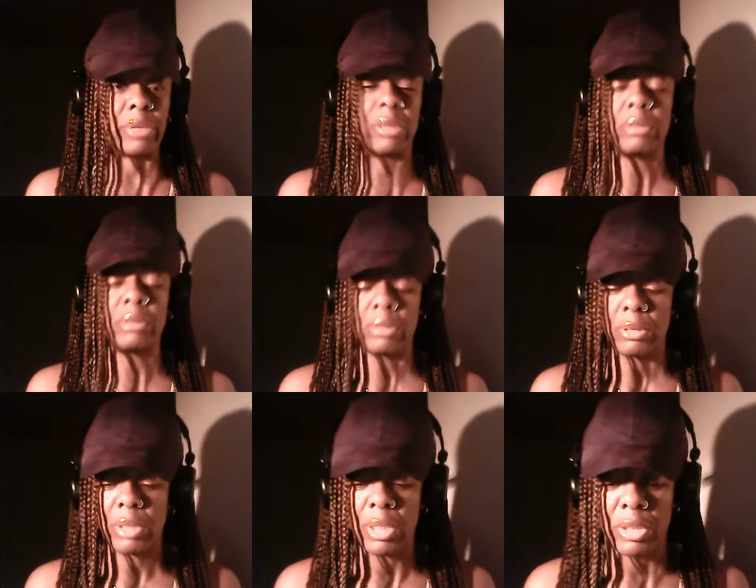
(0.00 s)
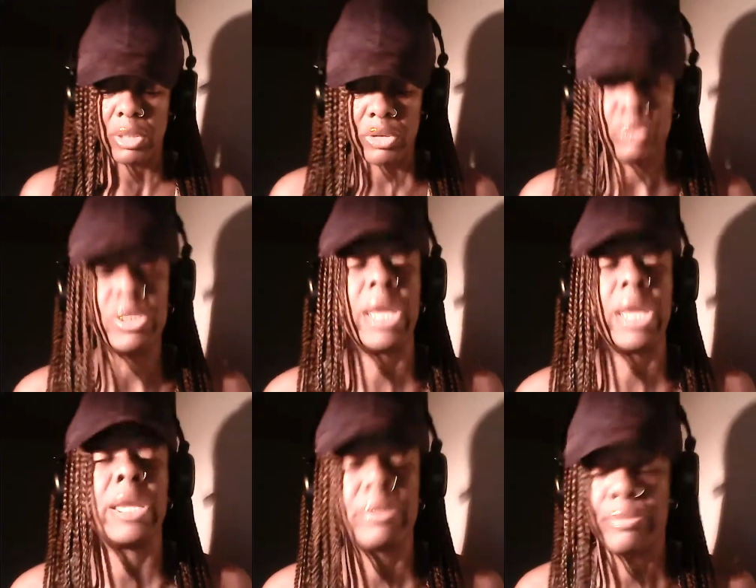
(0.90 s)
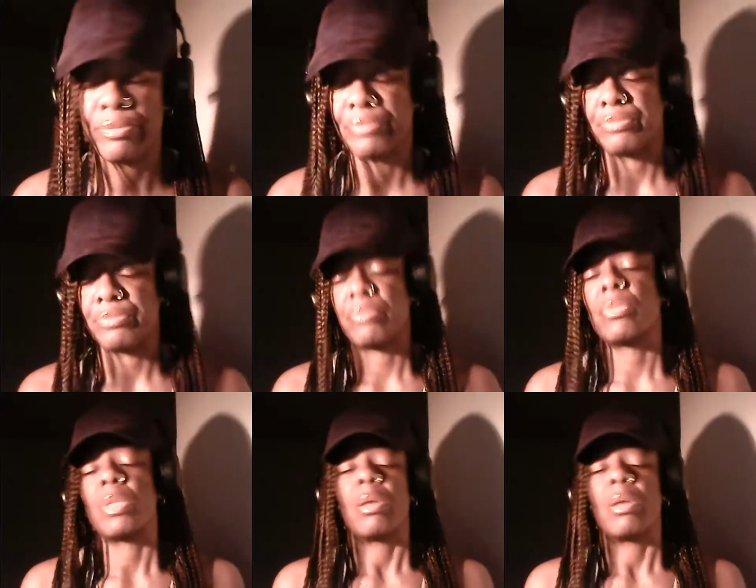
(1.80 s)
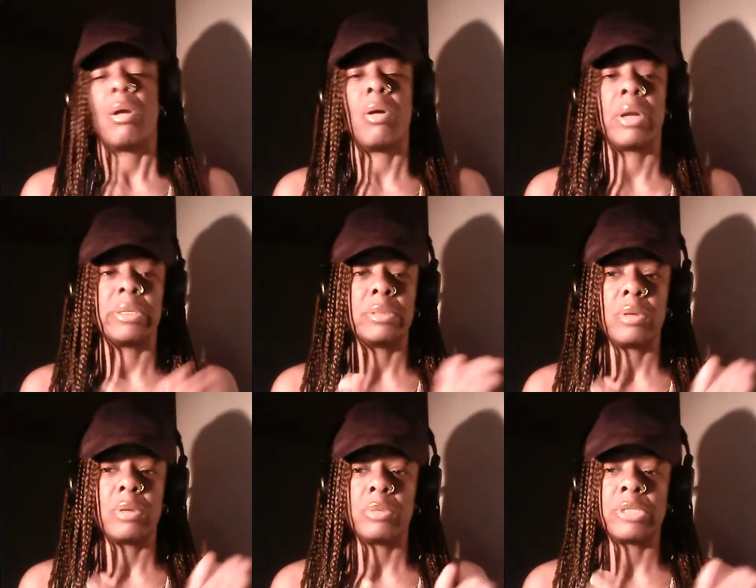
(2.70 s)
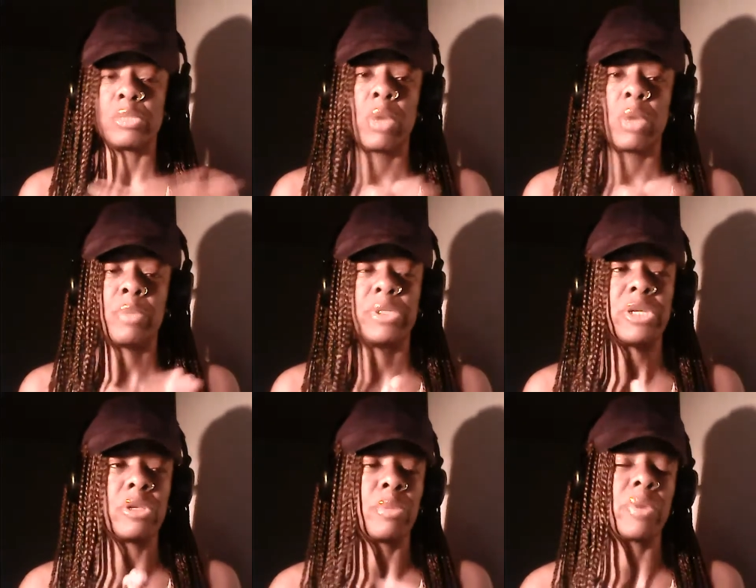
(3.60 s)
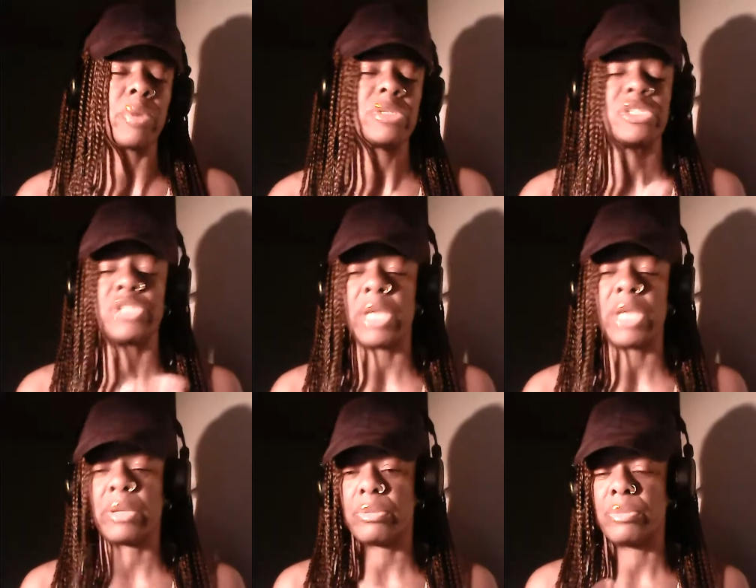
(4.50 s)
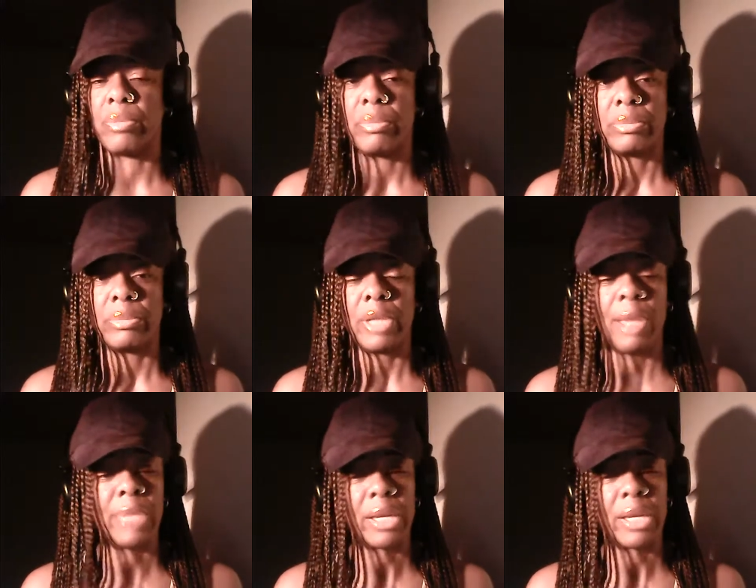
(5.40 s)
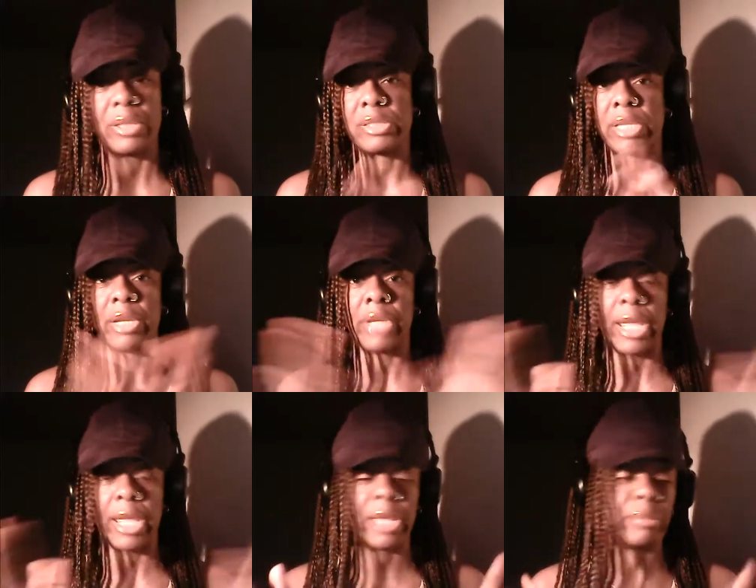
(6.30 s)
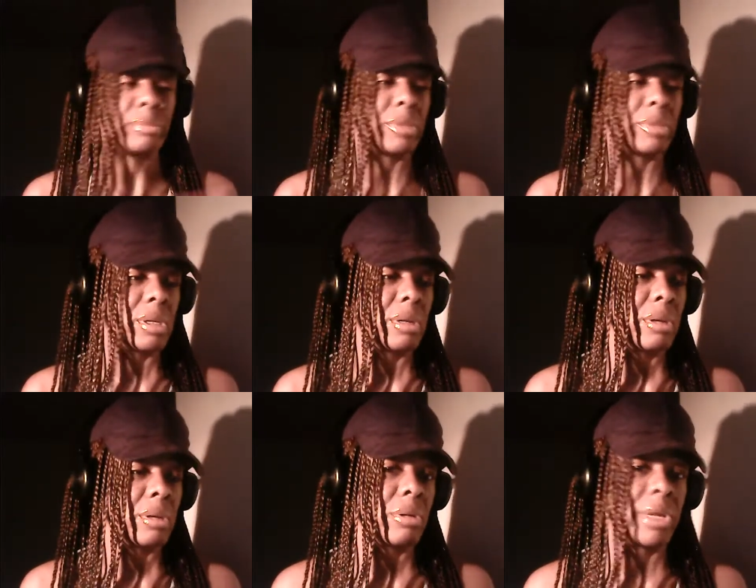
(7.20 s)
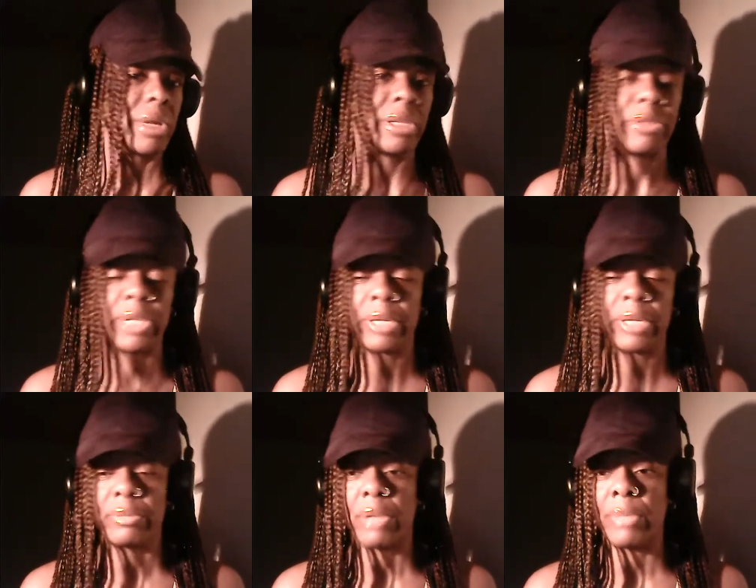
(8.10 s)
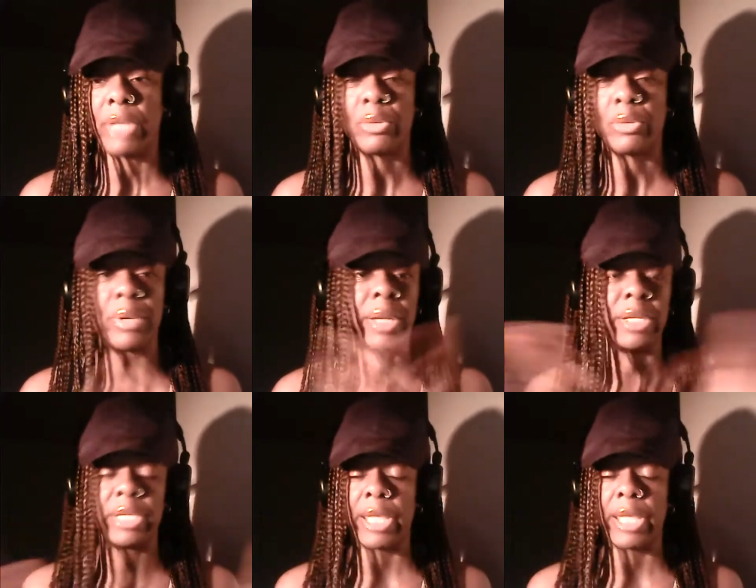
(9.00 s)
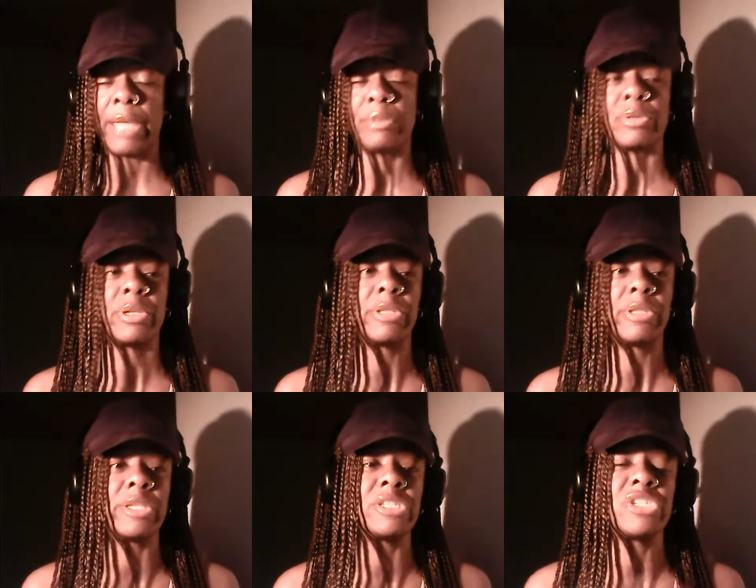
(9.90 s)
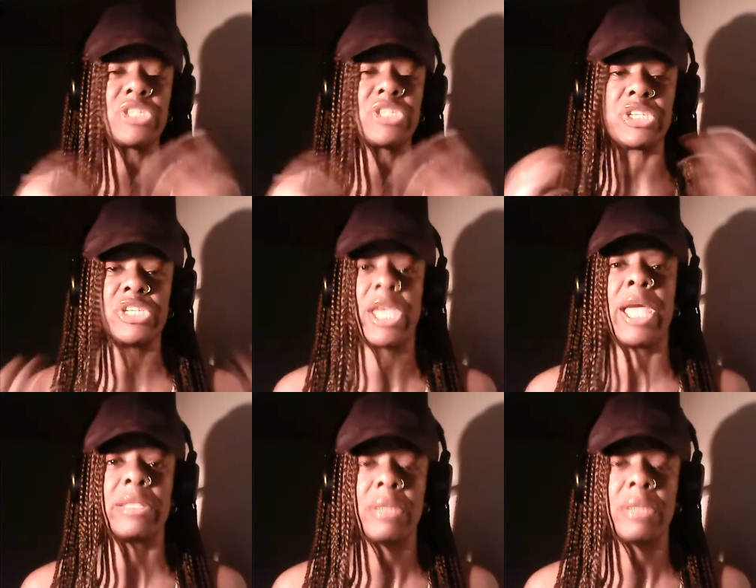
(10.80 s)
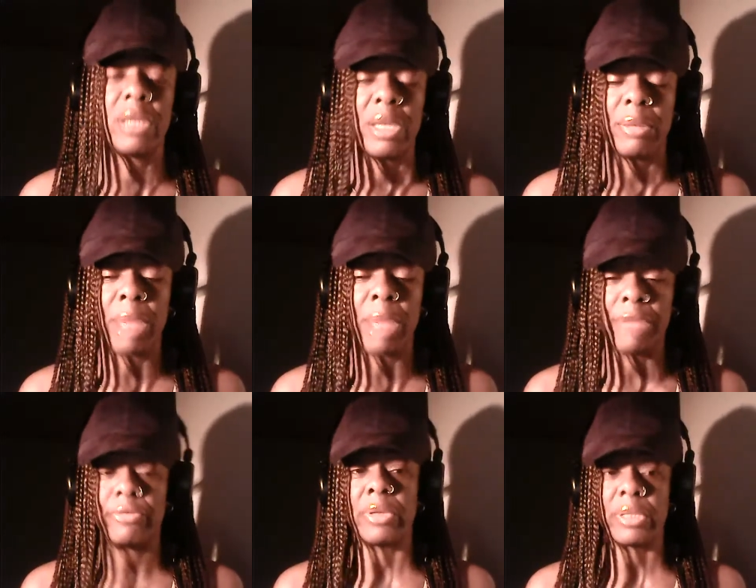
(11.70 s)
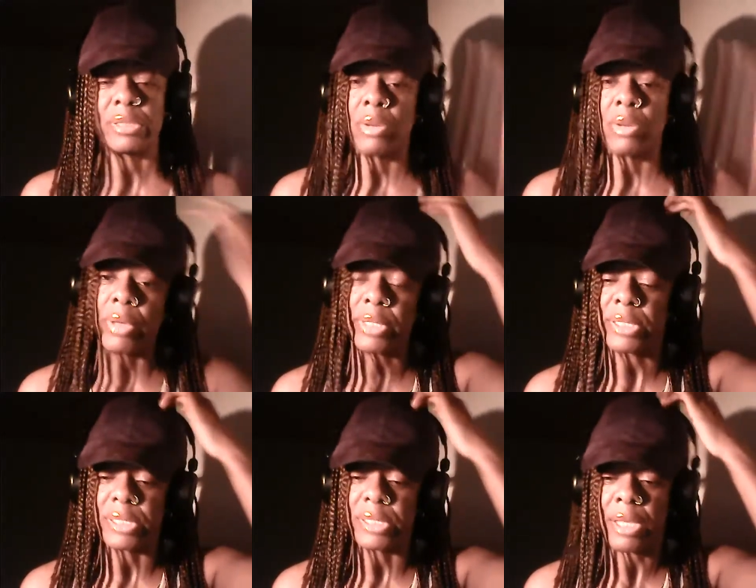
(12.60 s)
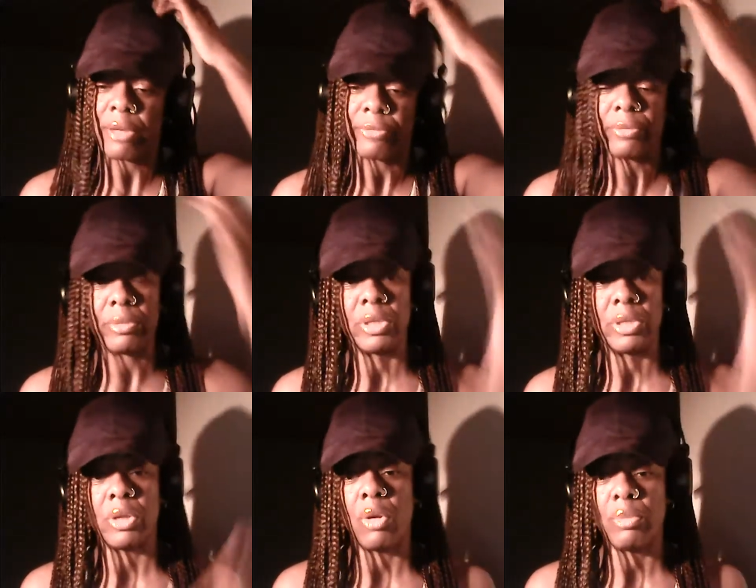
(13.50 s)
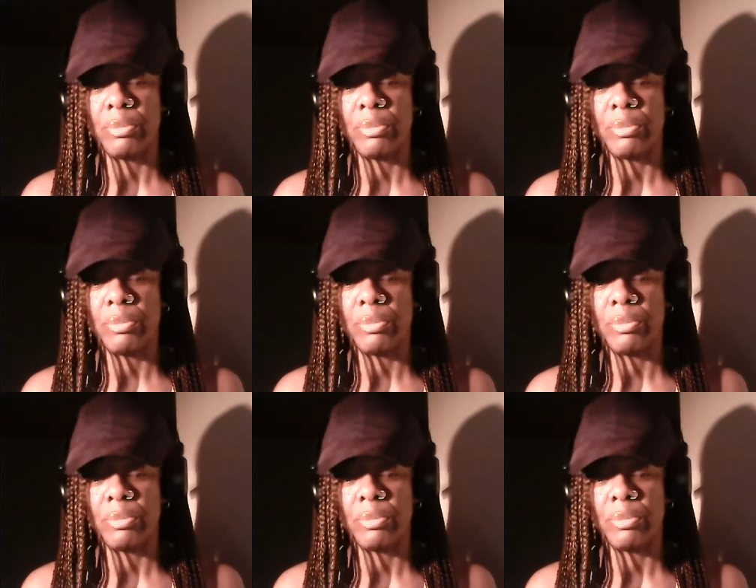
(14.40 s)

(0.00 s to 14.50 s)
to say on this one particular person's channel. I'm not going to say their name or anything. I'm not throwing out any names or anything. This is just a chat, my feelings on this stuff, you know,